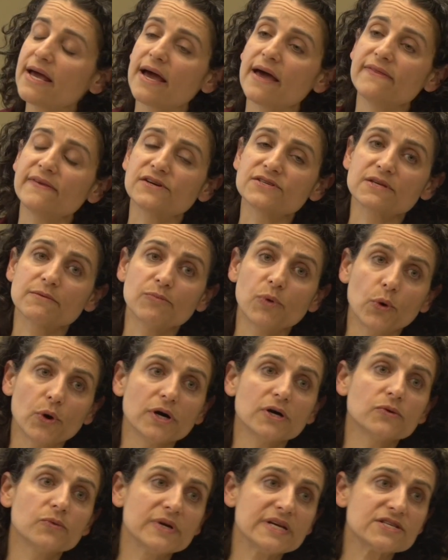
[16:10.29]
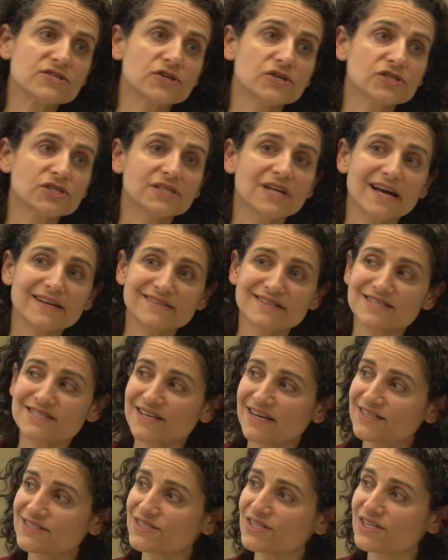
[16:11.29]
And there's important research not
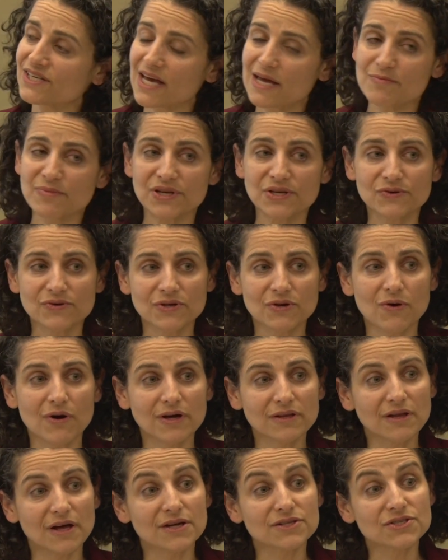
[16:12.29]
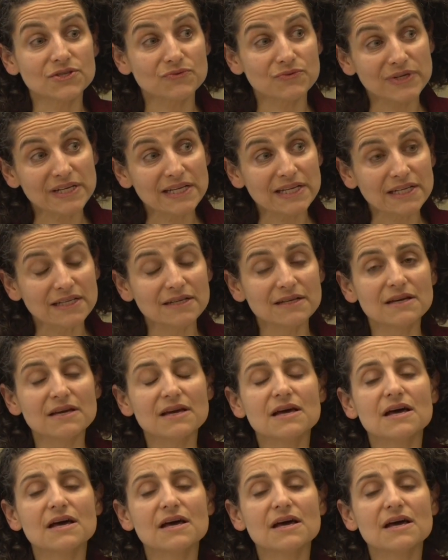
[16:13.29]
discussed tonight, but you can go online to read